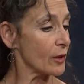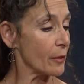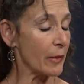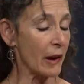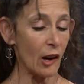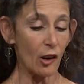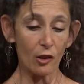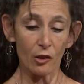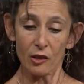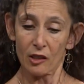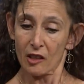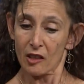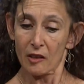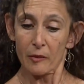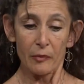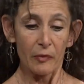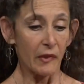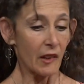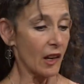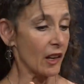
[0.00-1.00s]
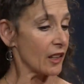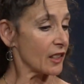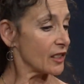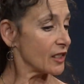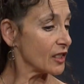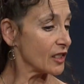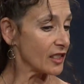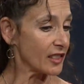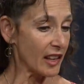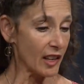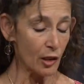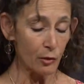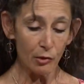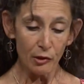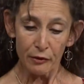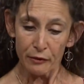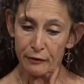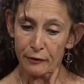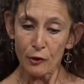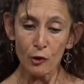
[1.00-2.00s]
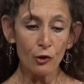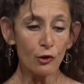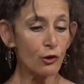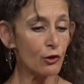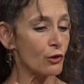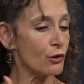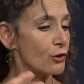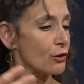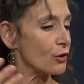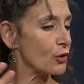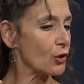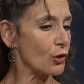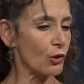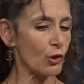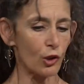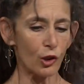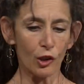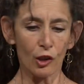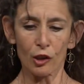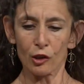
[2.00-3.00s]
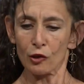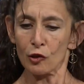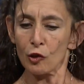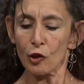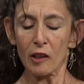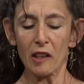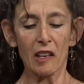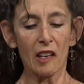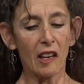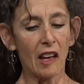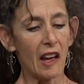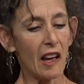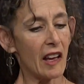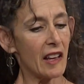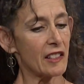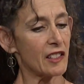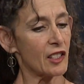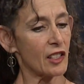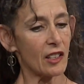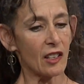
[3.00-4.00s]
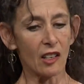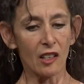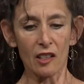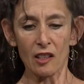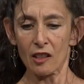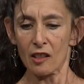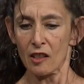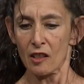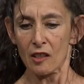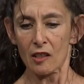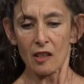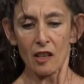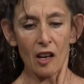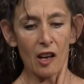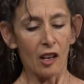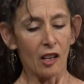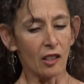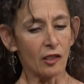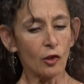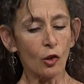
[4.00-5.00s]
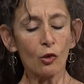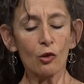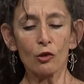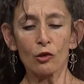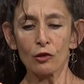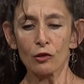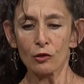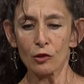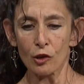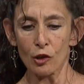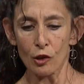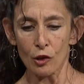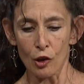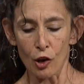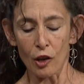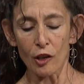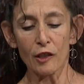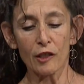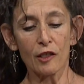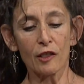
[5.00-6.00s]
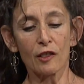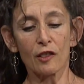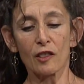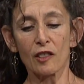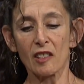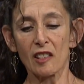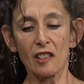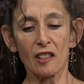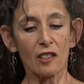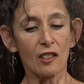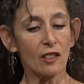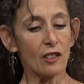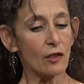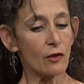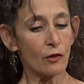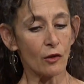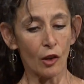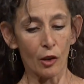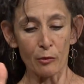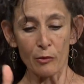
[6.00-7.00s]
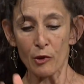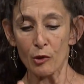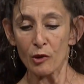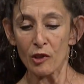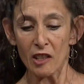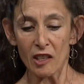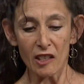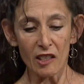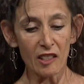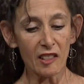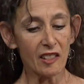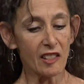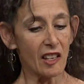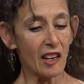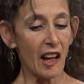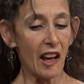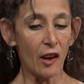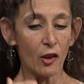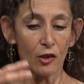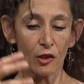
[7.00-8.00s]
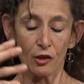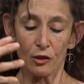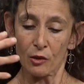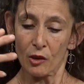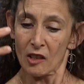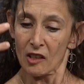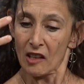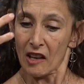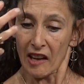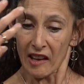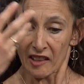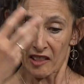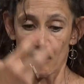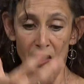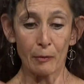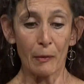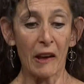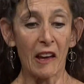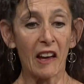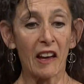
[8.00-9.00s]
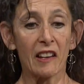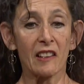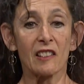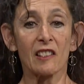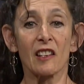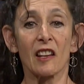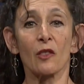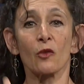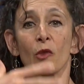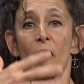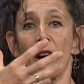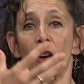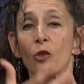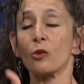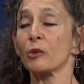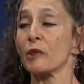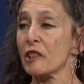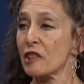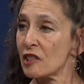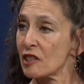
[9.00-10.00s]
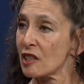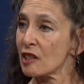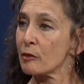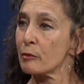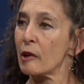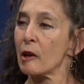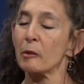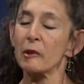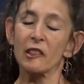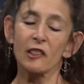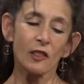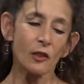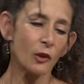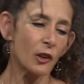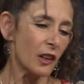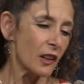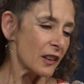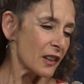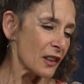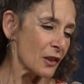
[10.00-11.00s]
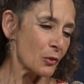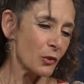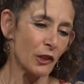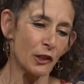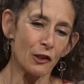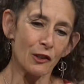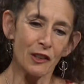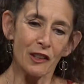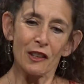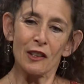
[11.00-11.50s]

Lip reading: about sustainable food or looking at local gardens in communities and how to expand and outreach to the public. So we're